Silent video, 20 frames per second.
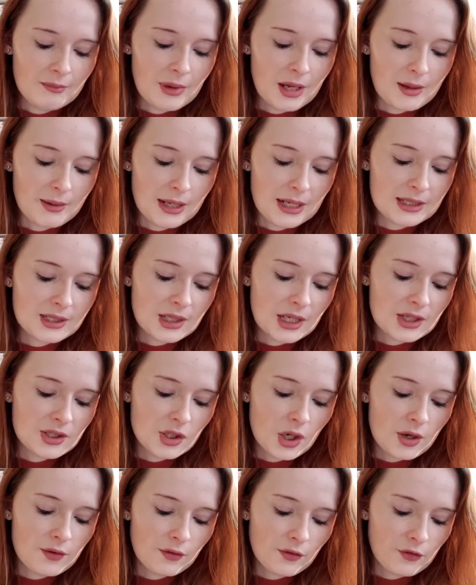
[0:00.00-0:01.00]
Maybe
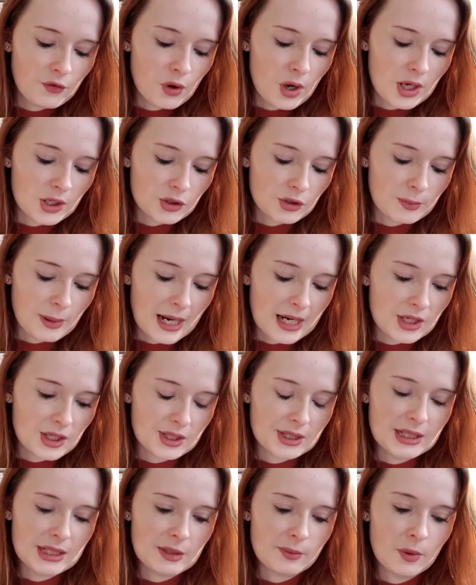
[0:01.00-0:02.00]
it's over 400
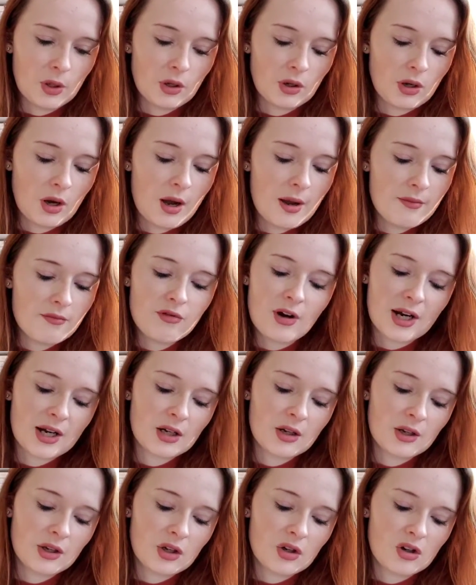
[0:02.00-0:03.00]
pages, this book. I
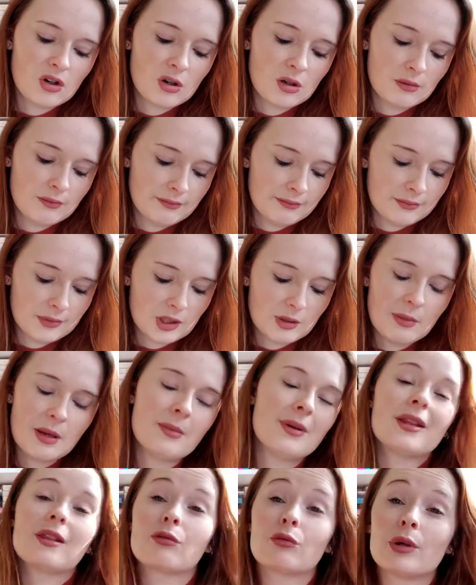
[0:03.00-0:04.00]
reckon I got to
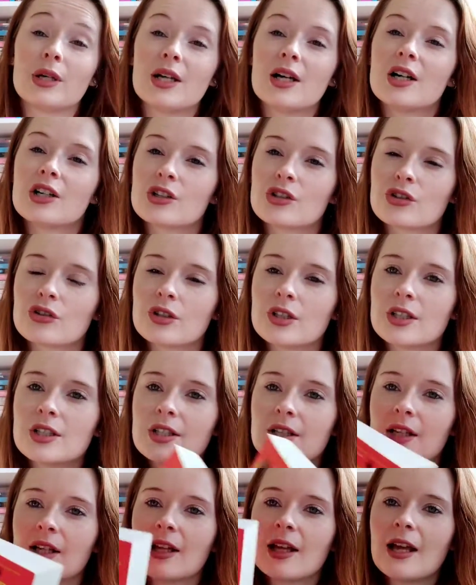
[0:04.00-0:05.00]
maybe
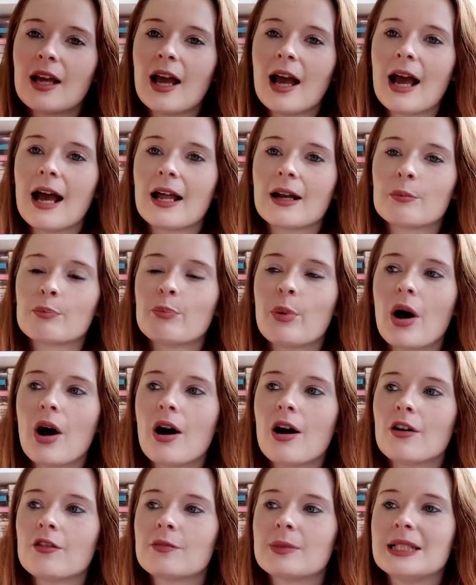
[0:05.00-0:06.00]
300. And
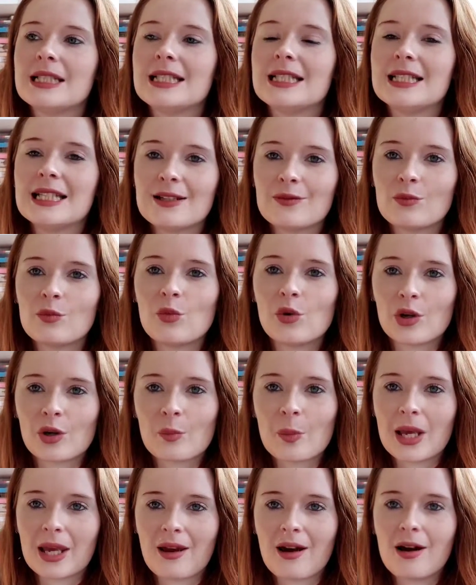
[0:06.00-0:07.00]
part of me didn't want to
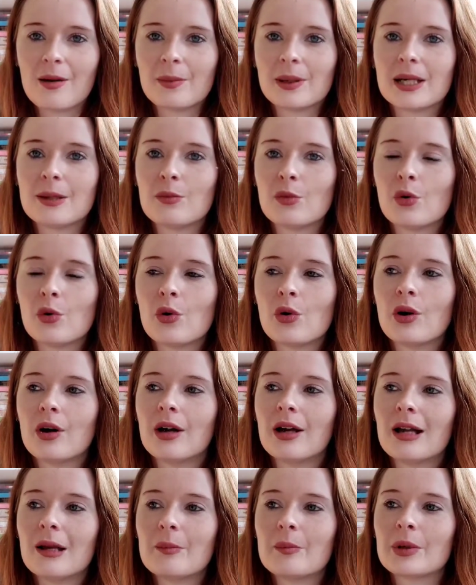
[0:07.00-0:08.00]
pick it up anymore
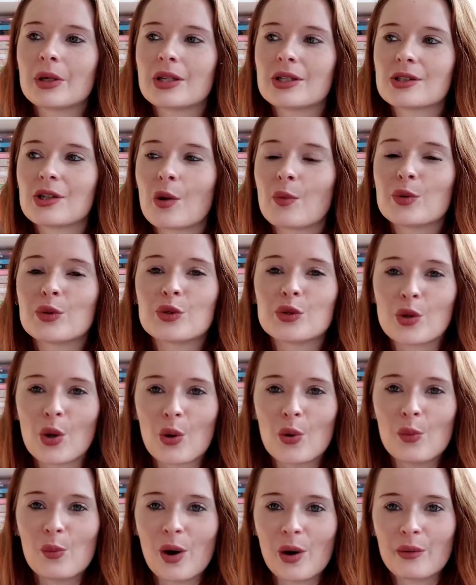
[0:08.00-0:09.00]
because I was
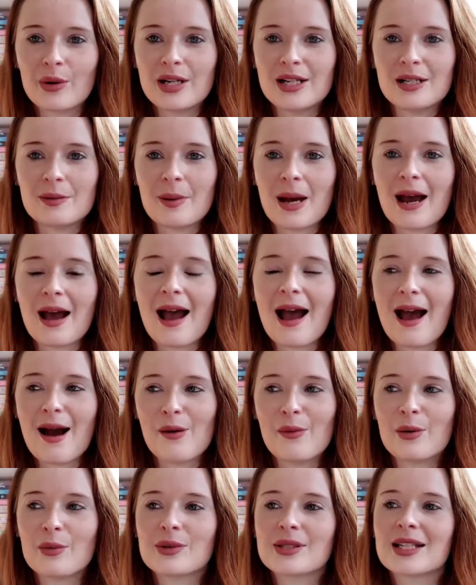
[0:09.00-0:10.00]
so worried about
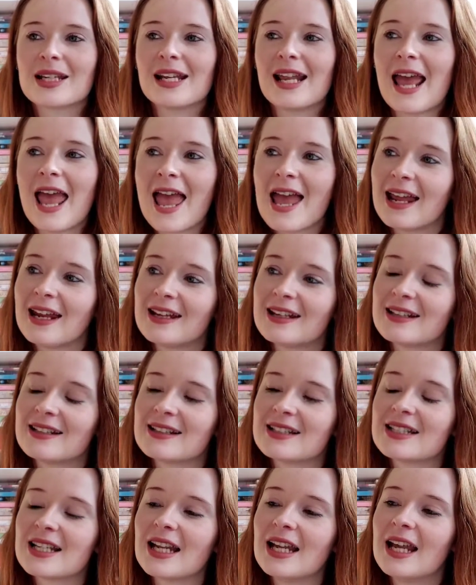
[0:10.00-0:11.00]
how it was going to
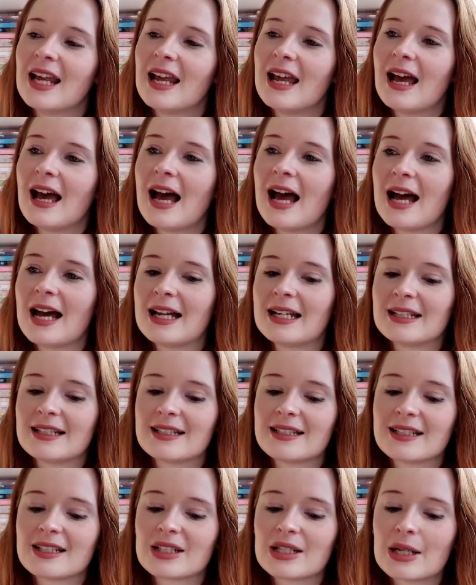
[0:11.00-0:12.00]
end.
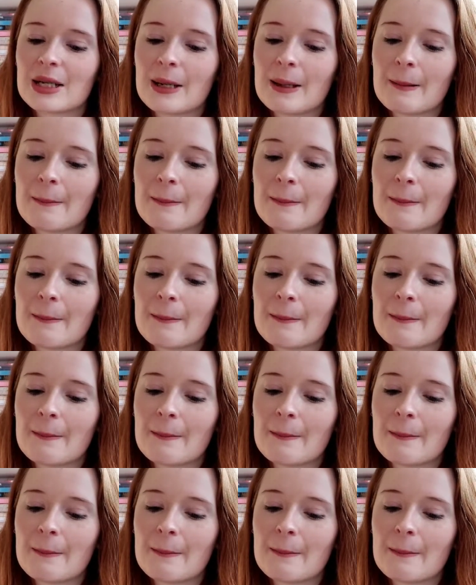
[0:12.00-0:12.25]
And